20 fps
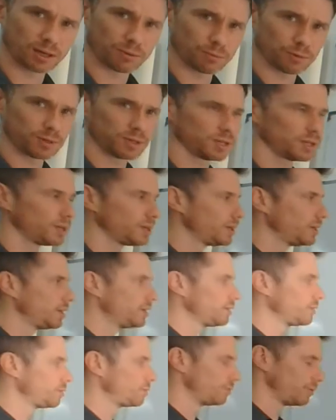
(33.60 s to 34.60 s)
that would
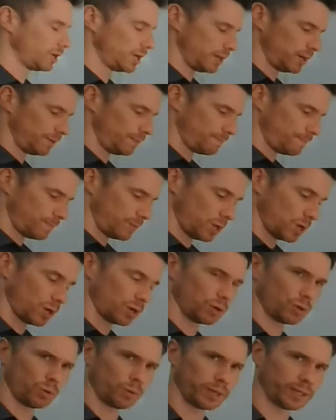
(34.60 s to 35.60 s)
create
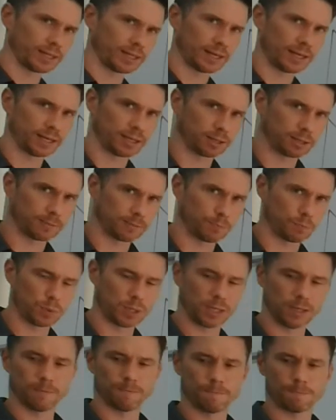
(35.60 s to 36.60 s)
not knowing the length
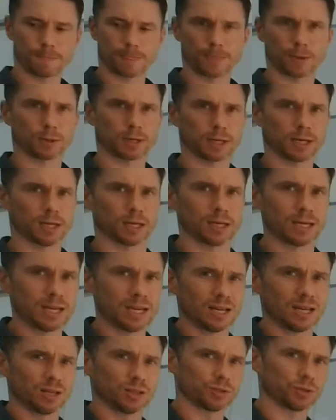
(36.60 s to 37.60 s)
b? Okay,
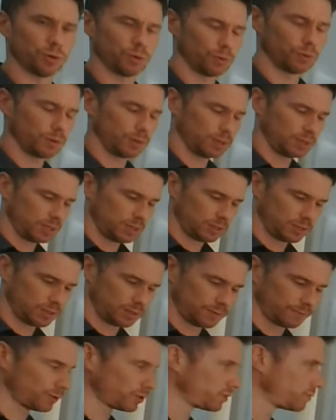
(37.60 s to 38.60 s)
so
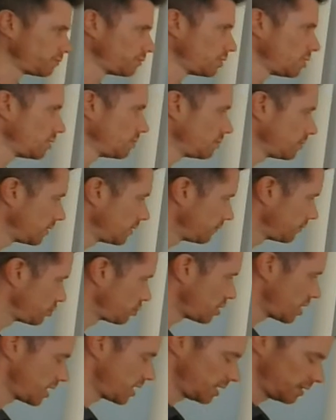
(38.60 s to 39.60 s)
first of all we have a
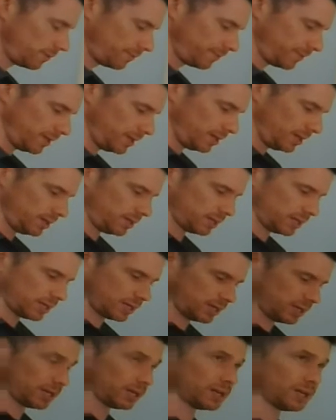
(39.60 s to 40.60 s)
triangular field,
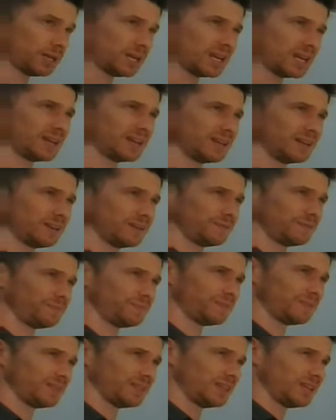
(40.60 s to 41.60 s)
and then
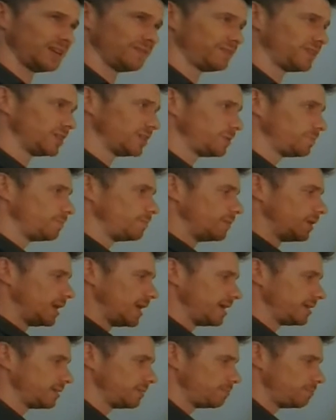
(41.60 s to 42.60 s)
if this
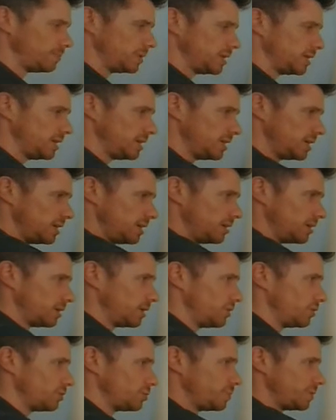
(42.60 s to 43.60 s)
length b
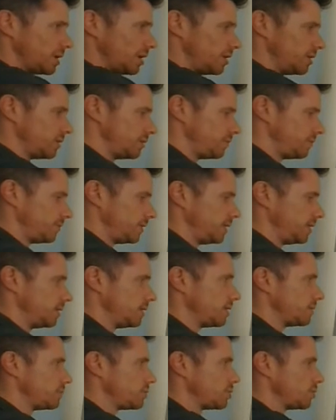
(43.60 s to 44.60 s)
goes beyond the
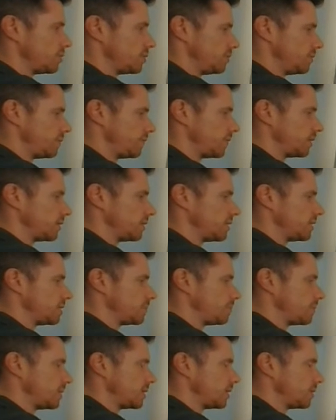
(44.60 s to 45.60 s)
field, I'm sure you figured
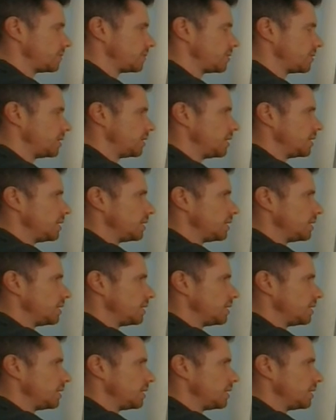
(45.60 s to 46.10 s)
this bit out.